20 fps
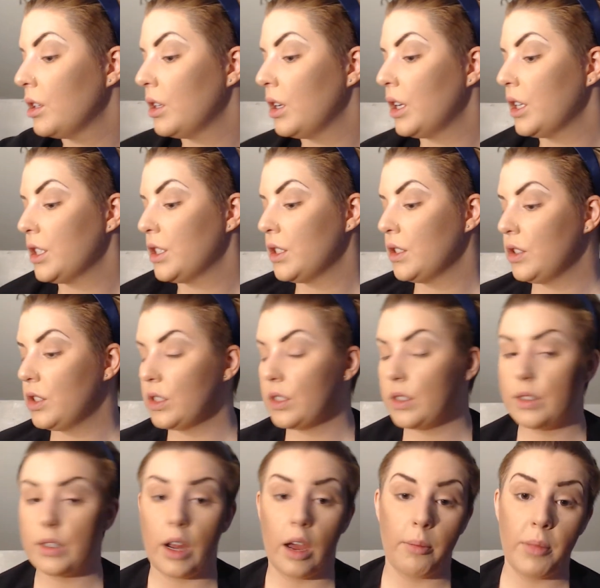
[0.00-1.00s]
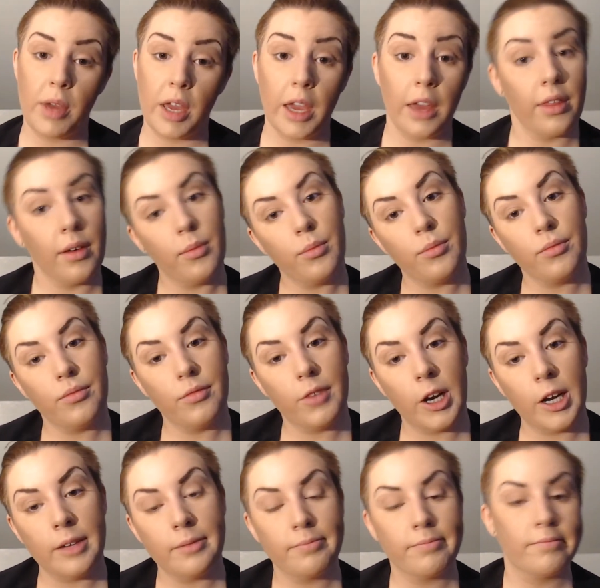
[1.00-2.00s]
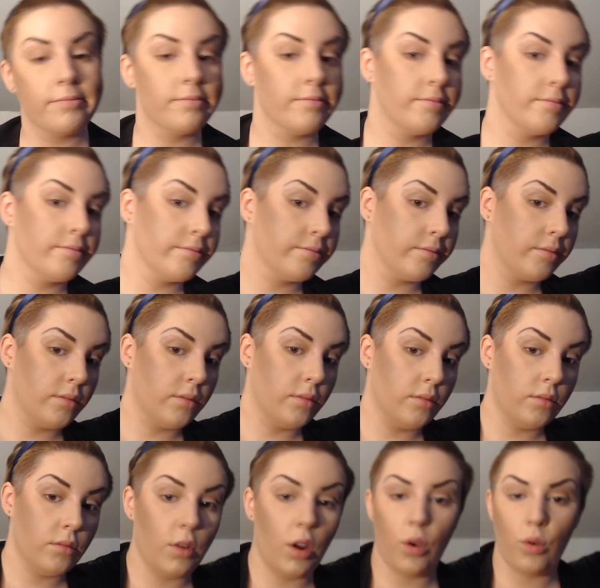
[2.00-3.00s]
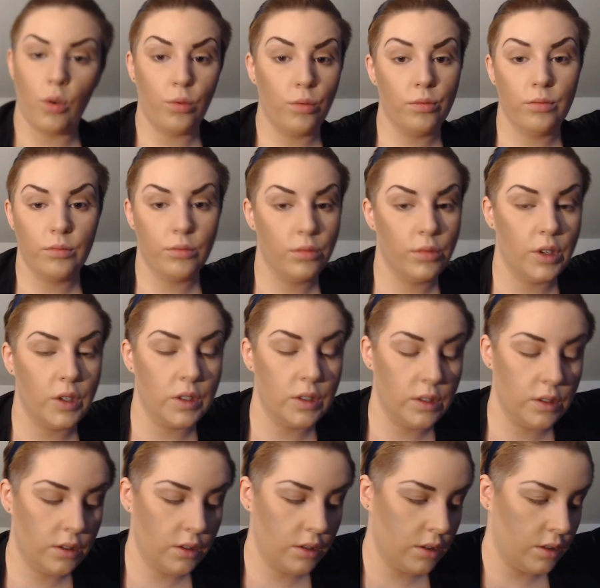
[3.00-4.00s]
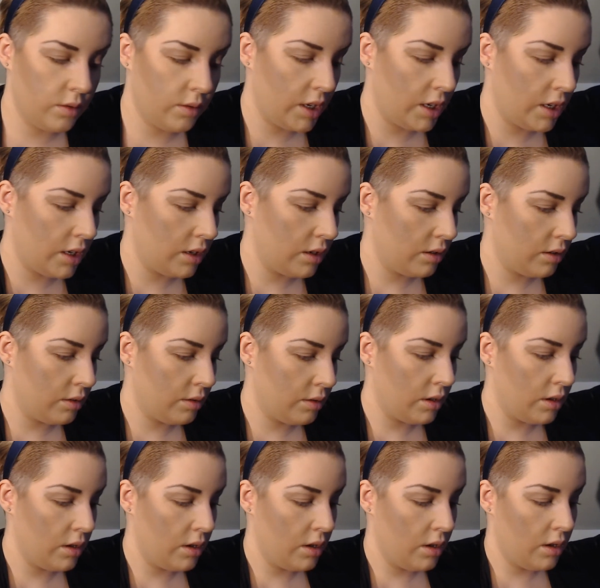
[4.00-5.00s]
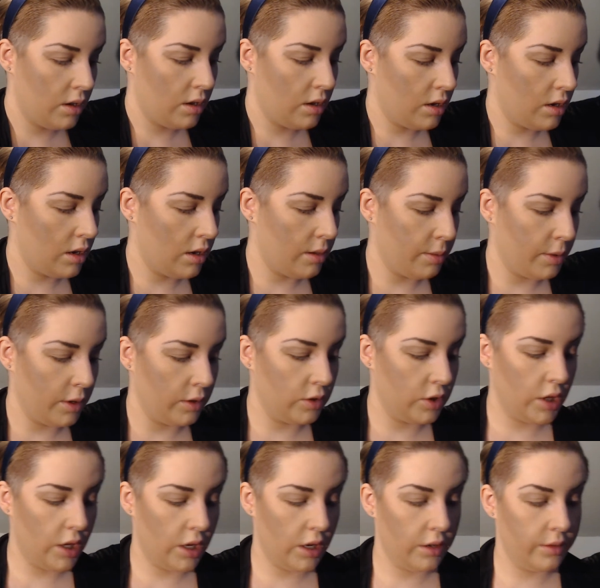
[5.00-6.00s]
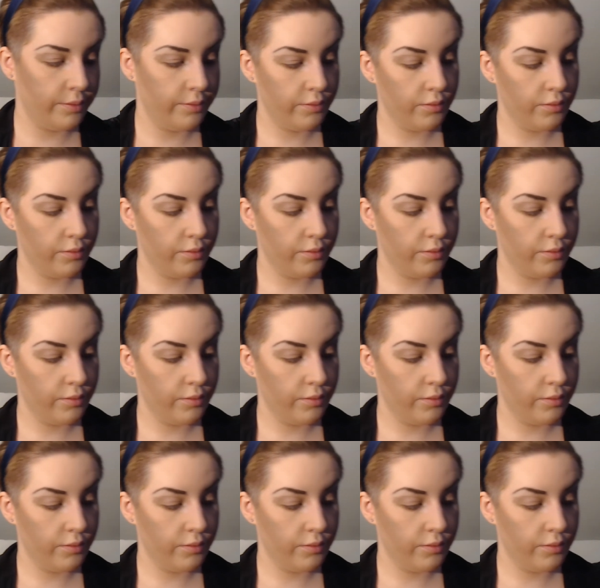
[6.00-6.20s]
I should just stop making them, right? No, that's not the way to approach that.